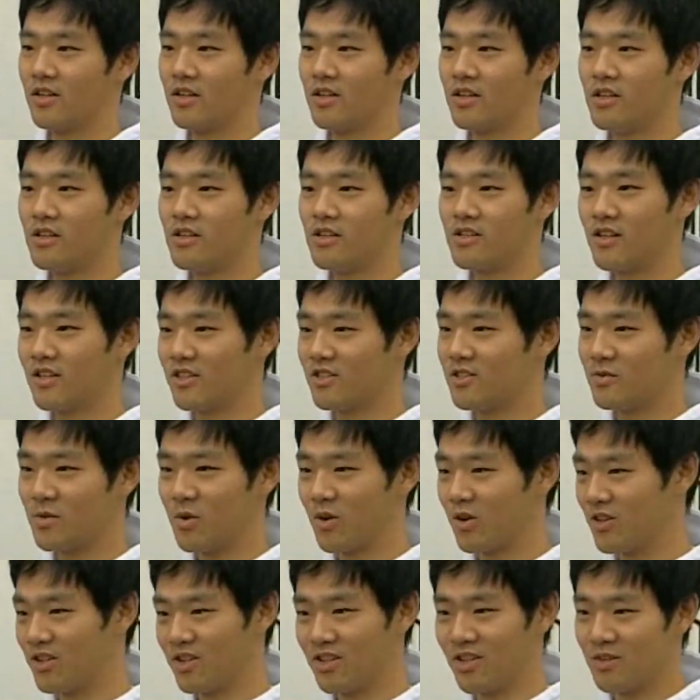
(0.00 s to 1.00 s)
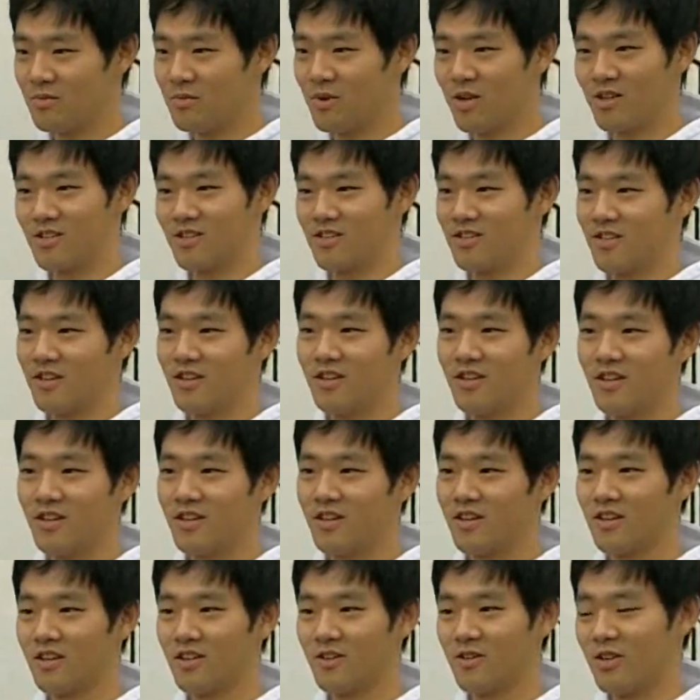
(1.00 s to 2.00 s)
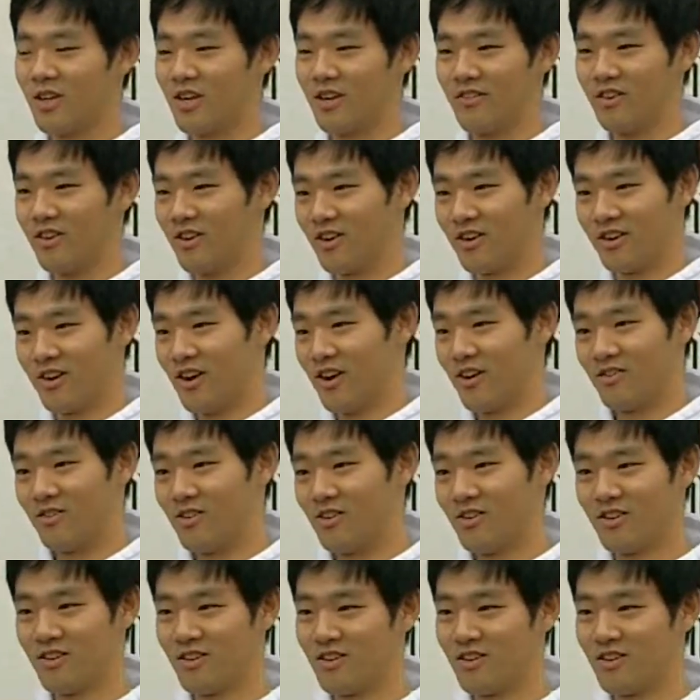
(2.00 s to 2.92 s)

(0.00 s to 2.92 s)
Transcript: He's such a morally good person. He would never hurt anyone.